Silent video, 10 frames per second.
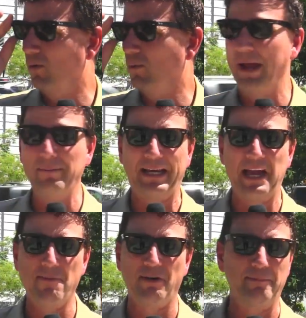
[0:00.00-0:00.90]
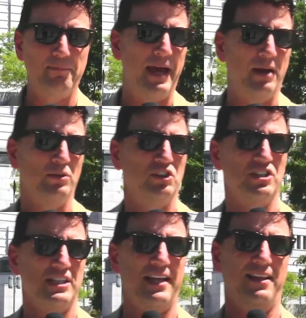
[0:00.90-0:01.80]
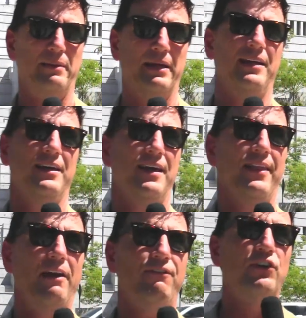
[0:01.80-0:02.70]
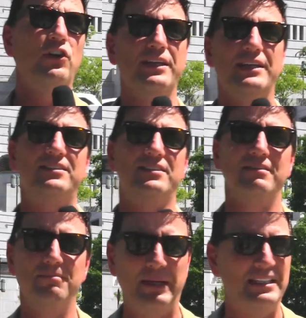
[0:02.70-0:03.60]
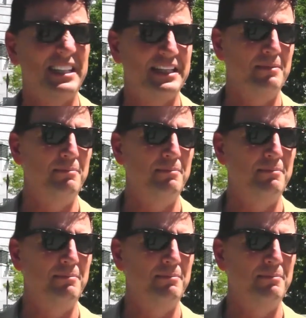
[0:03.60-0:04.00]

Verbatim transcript: Ray, my cameraman, was just telling me that fullness basically